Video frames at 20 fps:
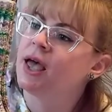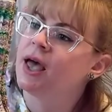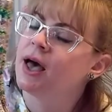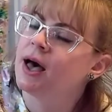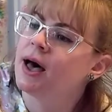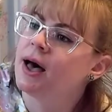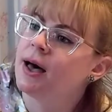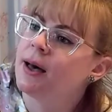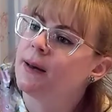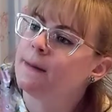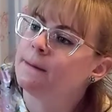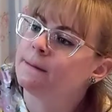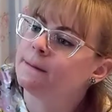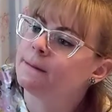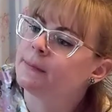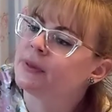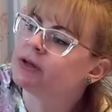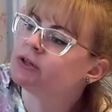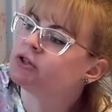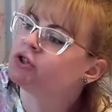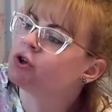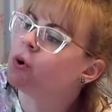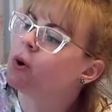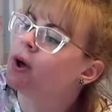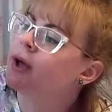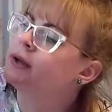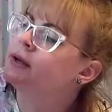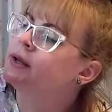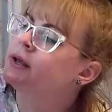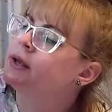But so
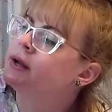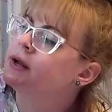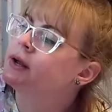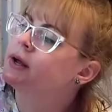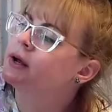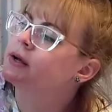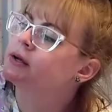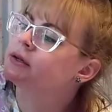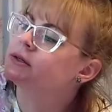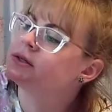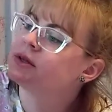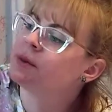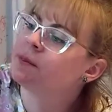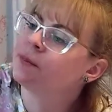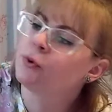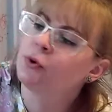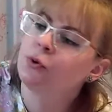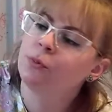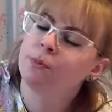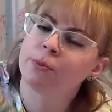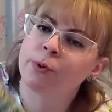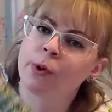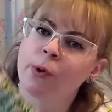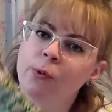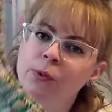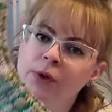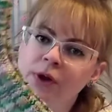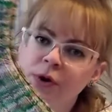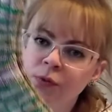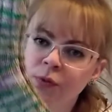I did a simple
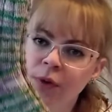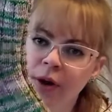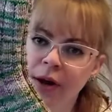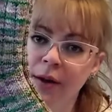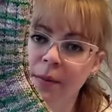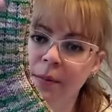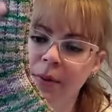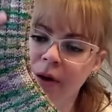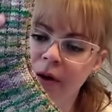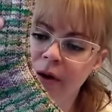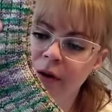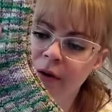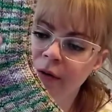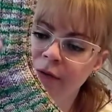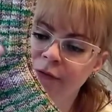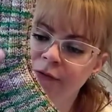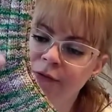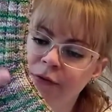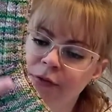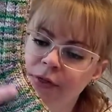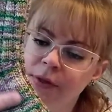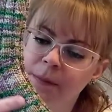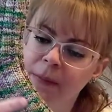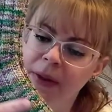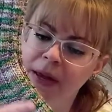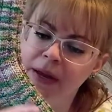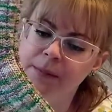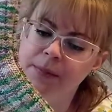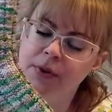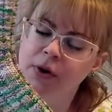broken rib for the
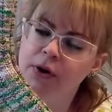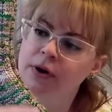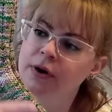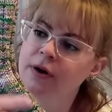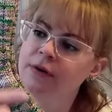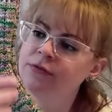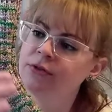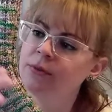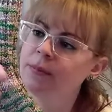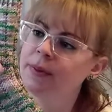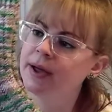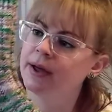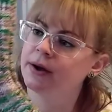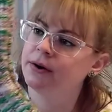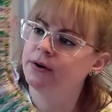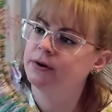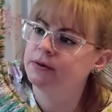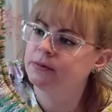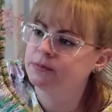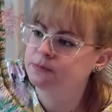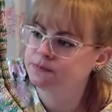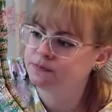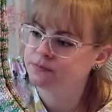main part of the pattern,